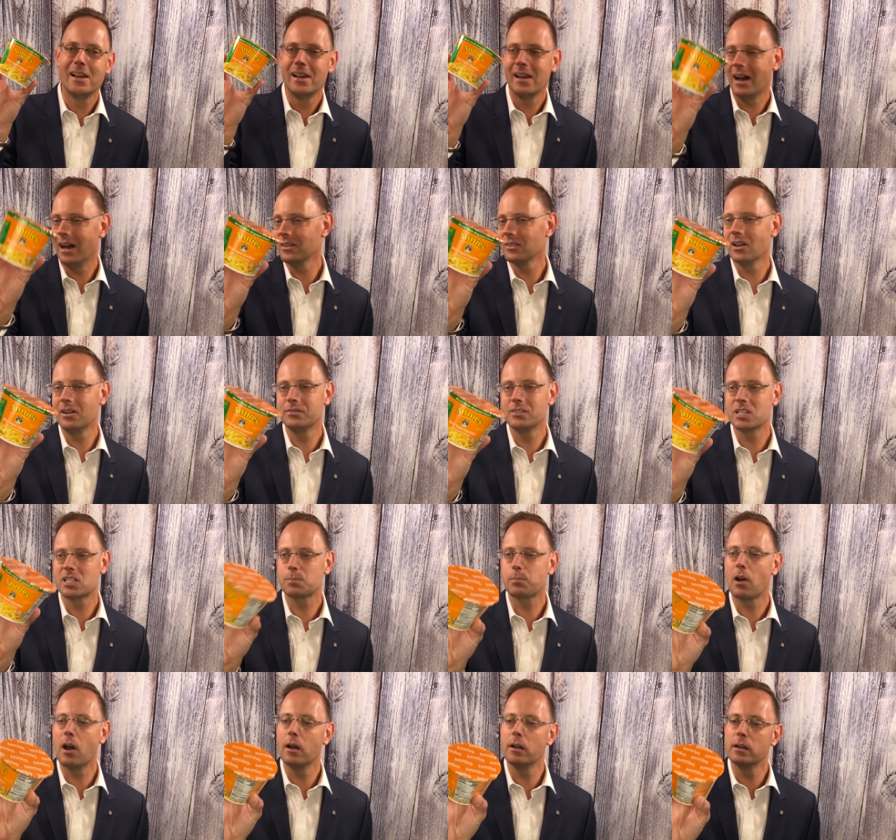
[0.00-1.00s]
I love this
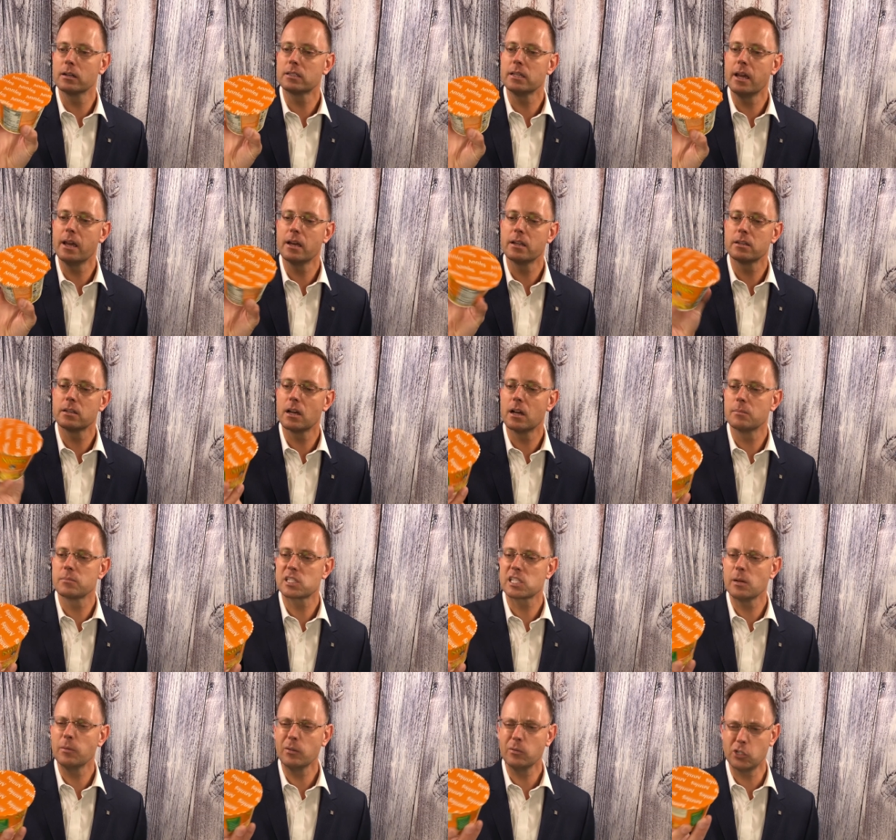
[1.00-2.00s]
product. And
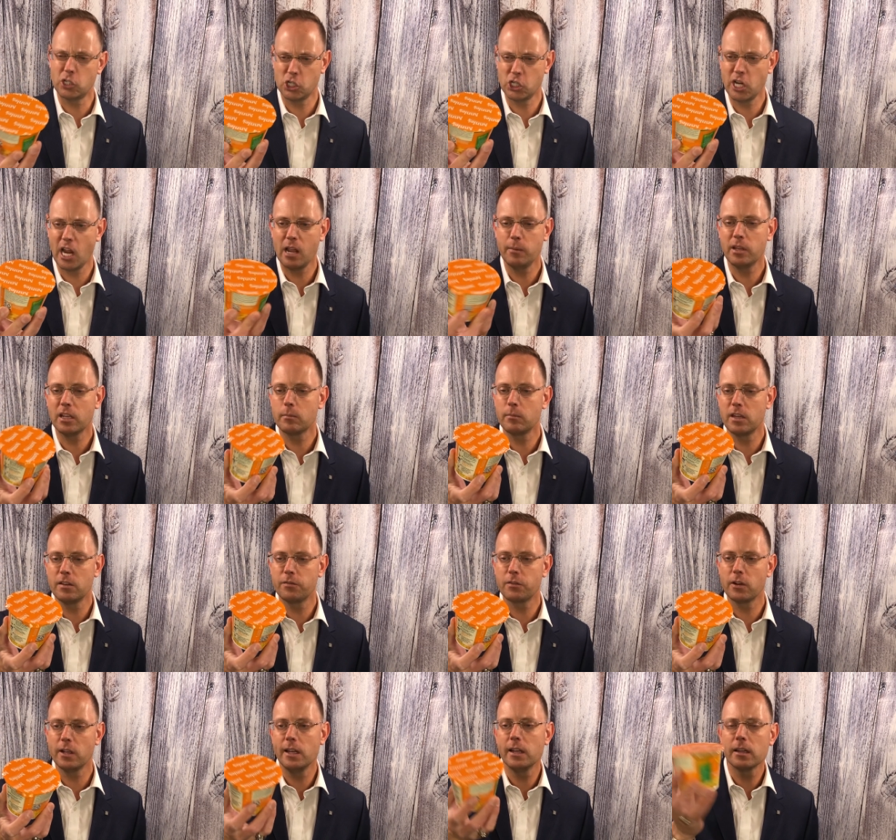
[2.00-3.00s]
someone was shaming me
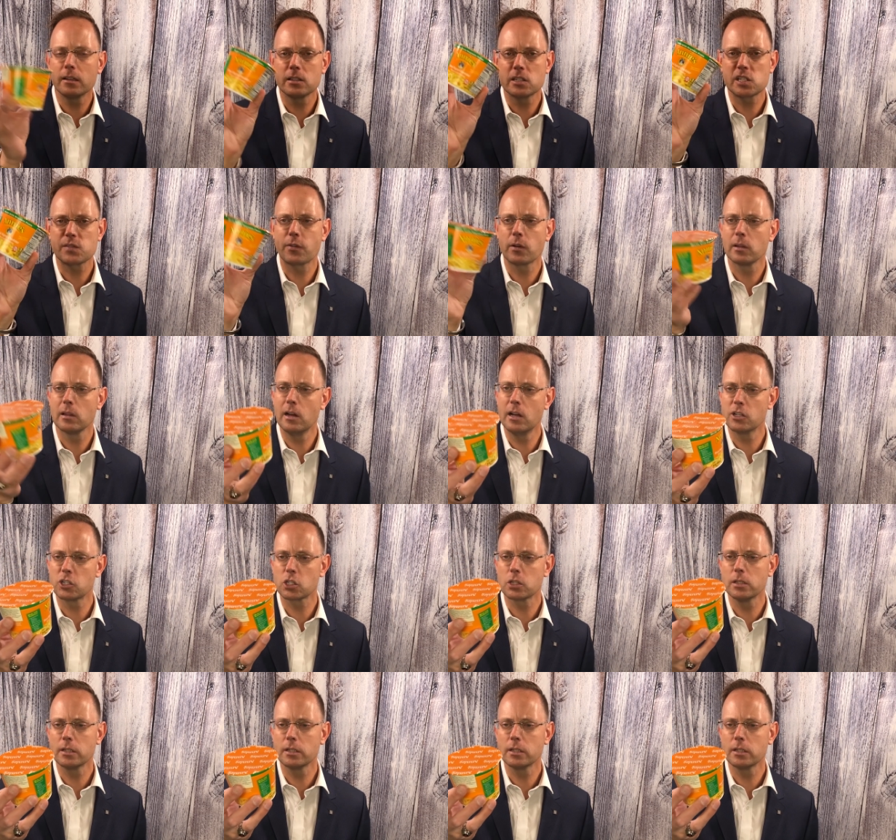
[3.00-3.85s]
for eating this for lunch.